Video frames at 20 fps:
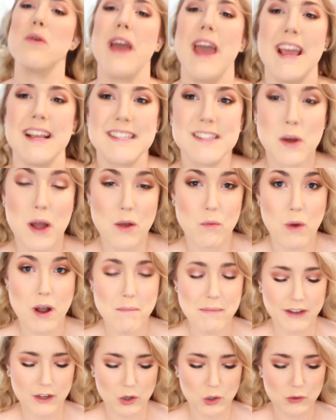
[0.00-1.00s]
Okay, so I
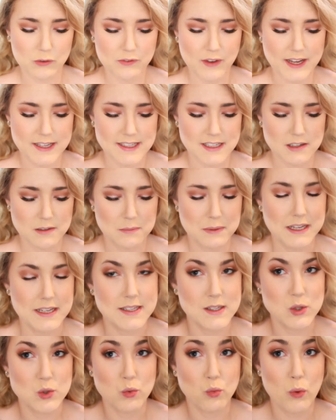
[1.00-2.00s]
want my whole face to be
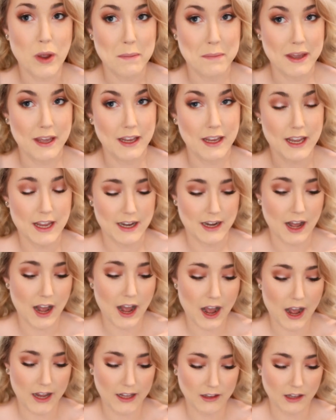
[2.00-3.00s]
swimming in
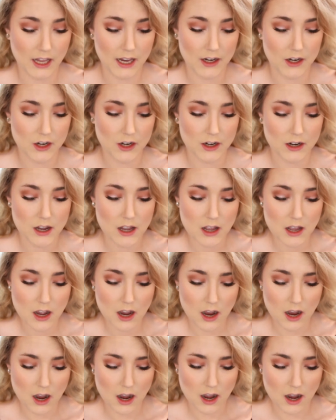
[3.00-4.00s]
highlighter
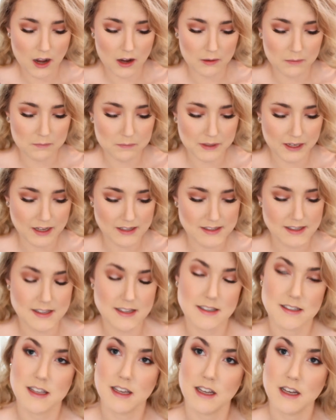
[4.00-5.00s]
because this
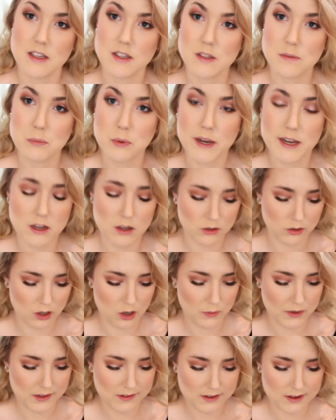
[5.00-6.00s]
is like a spring
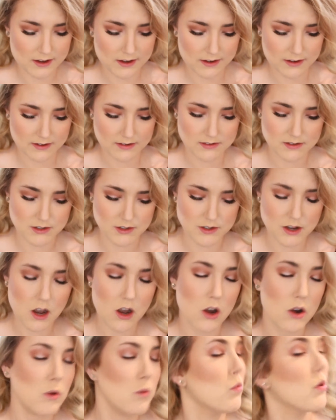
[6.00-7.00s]
glowy look.
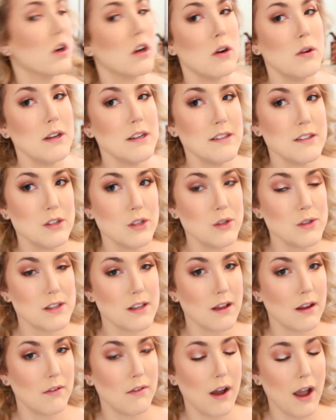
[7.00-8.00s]
So we're going to use a
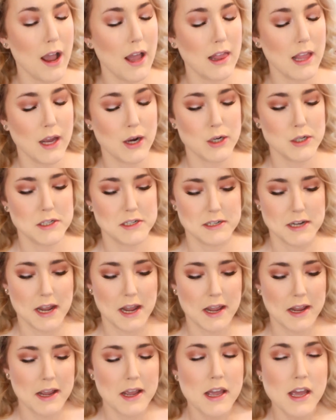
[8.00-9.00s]
lot of highlighter
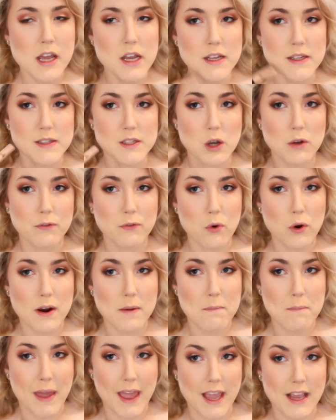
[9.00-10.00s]
today. So for a
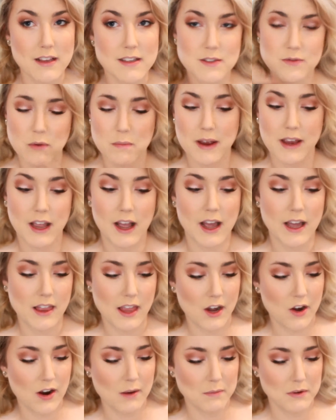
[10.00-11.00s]
base for my
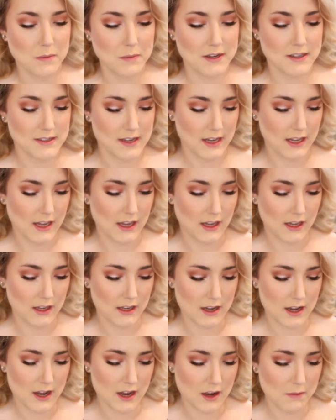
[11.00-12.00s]
highlighter, I'm going to be taking
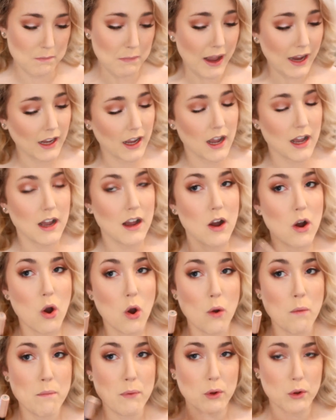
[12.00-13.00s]
Becca
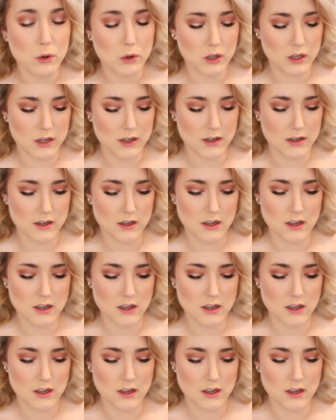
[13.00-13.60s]
Opal